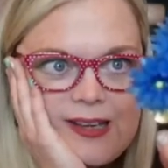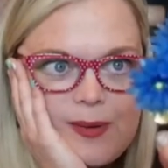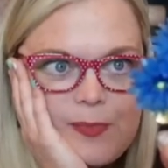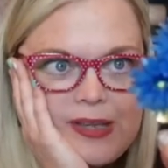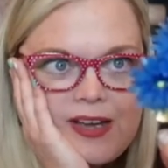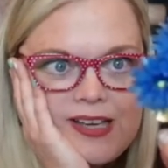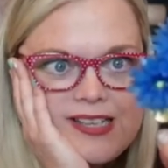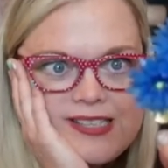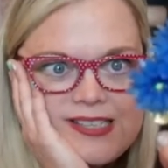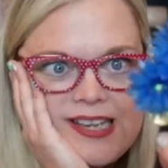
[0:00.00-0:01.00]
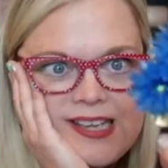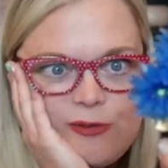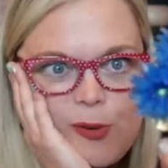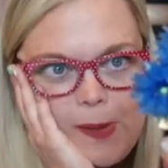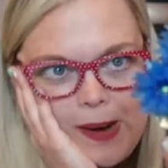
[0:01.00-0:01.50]
because it
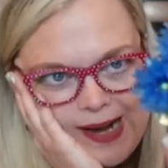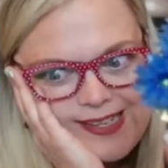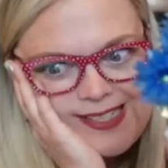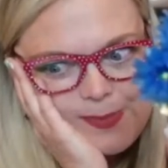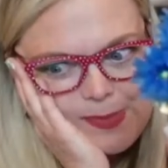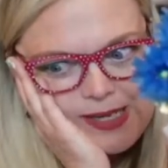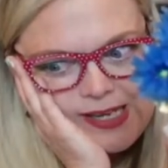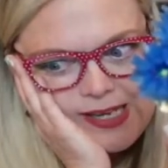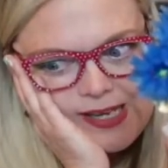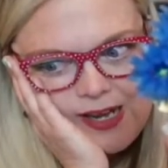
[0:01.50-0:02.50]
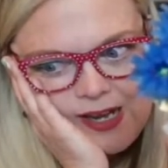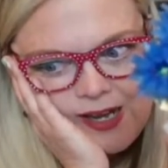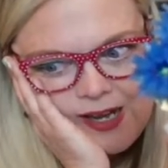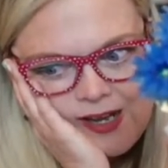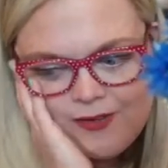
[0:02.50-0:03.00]
reminds me
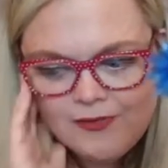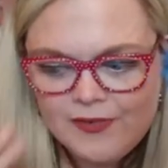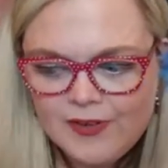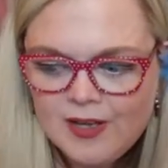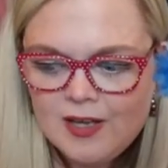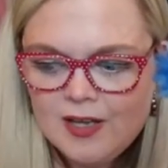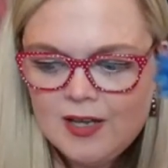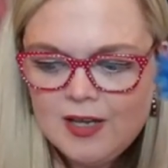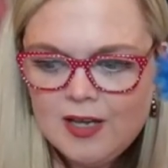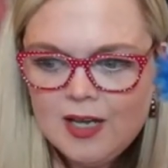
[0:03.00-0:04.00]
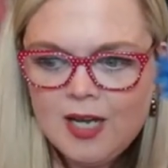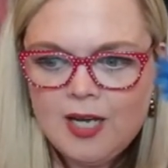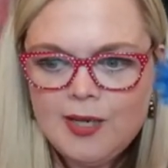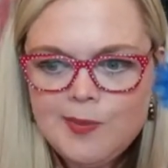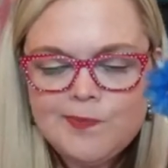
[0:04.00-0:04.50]
of
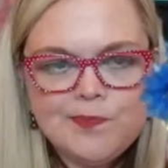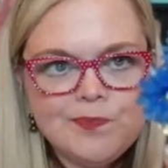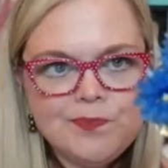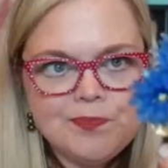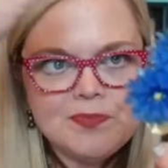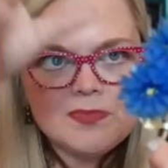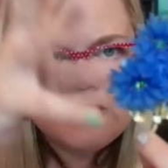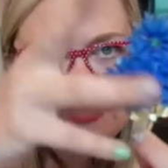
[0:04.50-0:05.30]
um, the